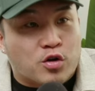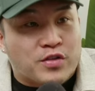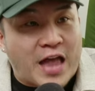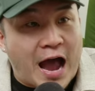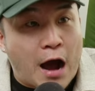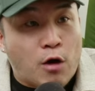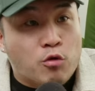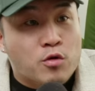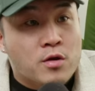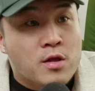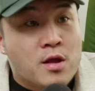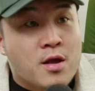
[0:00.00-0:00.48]

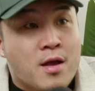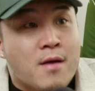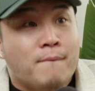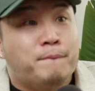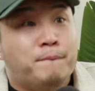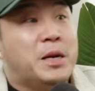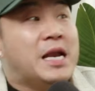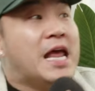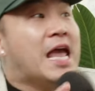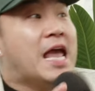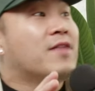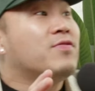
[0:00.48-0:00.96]
out,
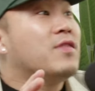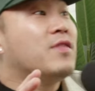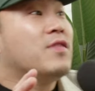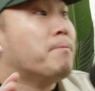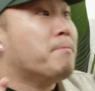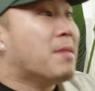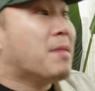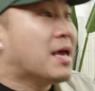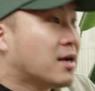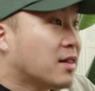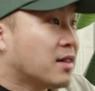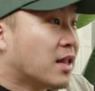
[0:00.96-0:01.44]
but in the
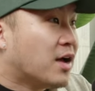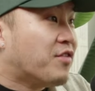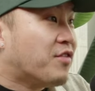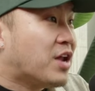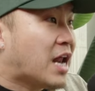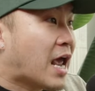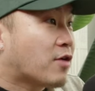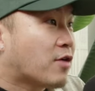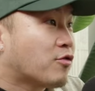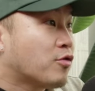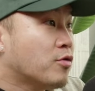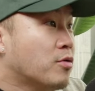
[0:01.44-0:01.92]
middle of it,
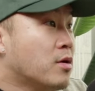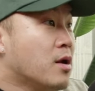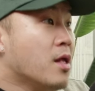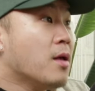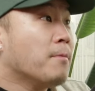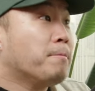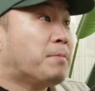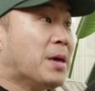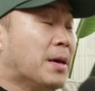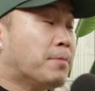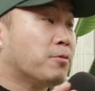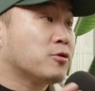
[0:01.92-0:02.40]
Andrew,
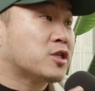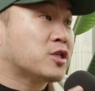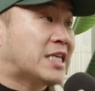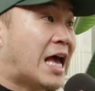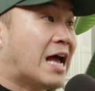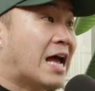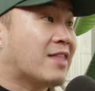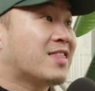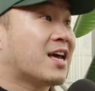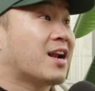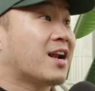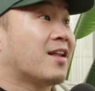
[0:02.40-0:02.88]
people
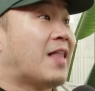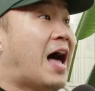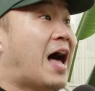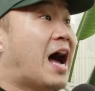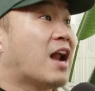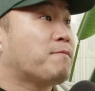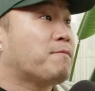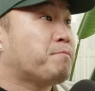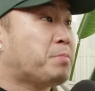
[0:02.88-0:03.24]
said that a lot of